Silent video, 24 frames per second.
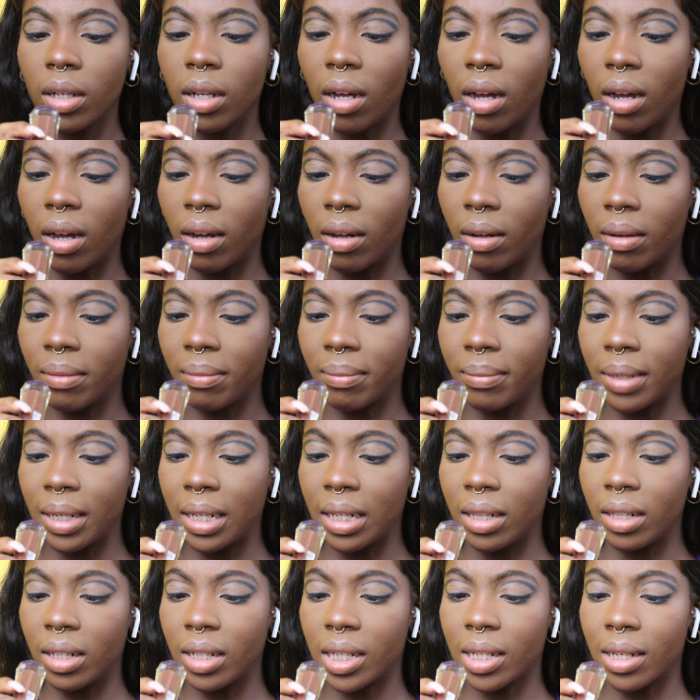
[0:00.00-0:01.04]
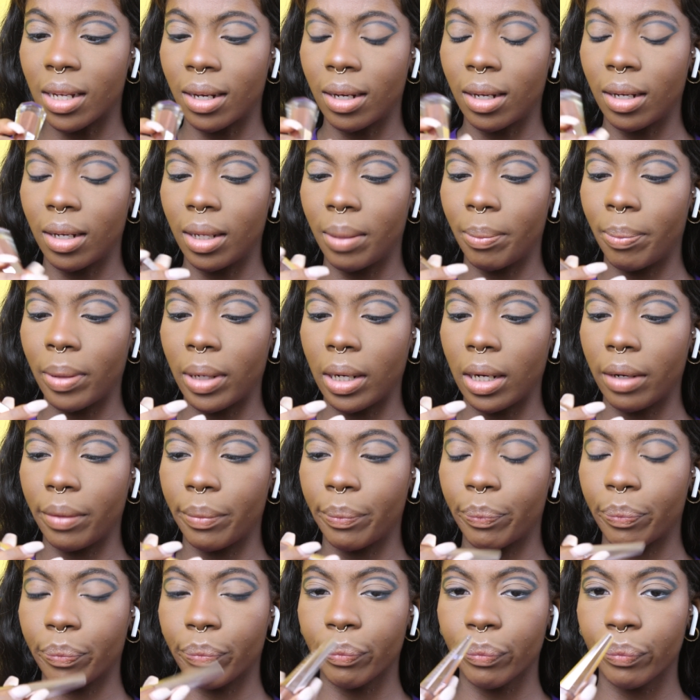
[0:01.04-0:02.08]
in the Stunna lip
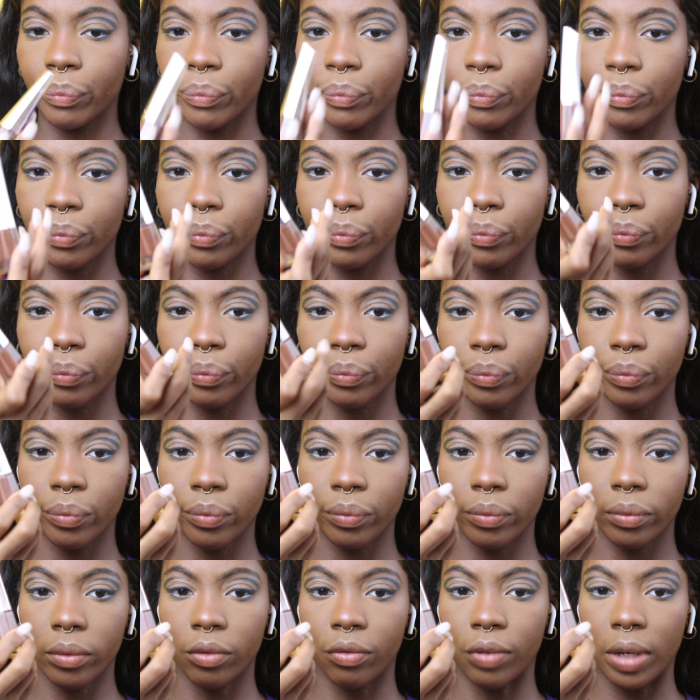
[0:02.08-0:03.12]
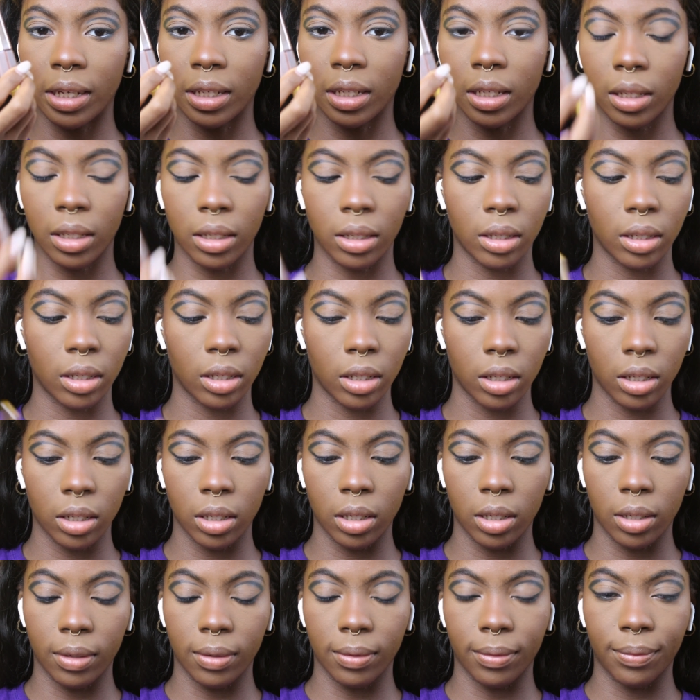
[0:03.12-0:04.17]
paint, Fenty,
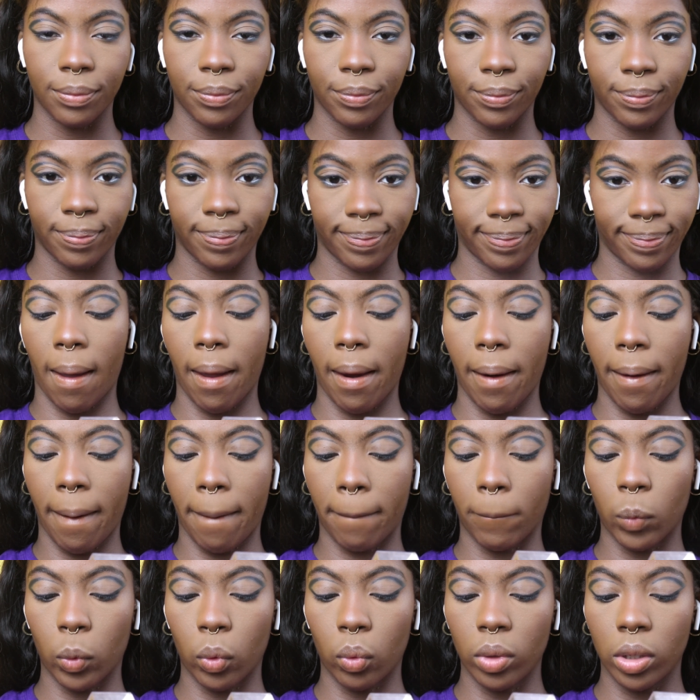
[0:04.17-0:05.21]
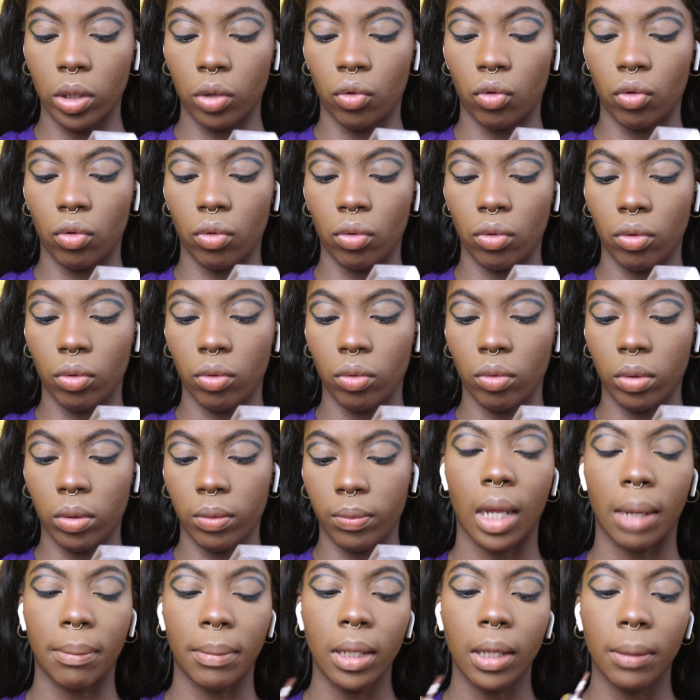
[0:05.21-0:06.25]
and I'm going to
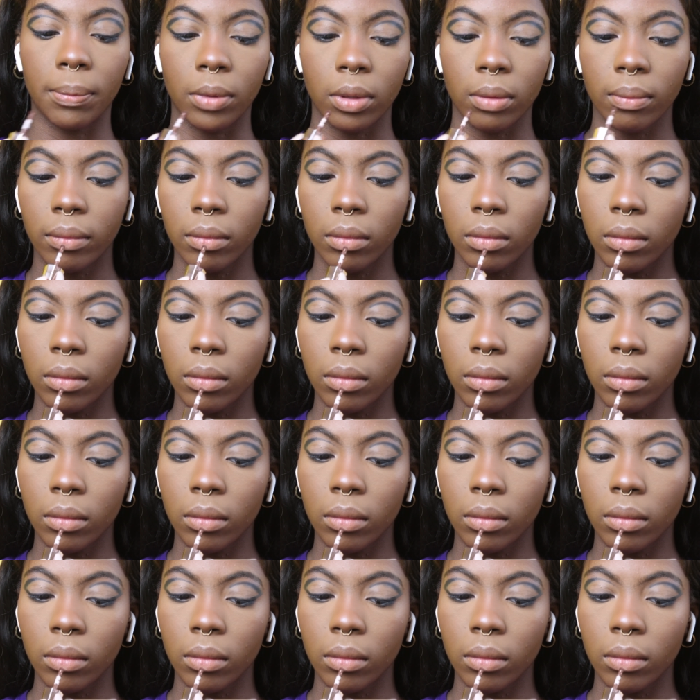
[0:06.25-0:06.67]
line my lips.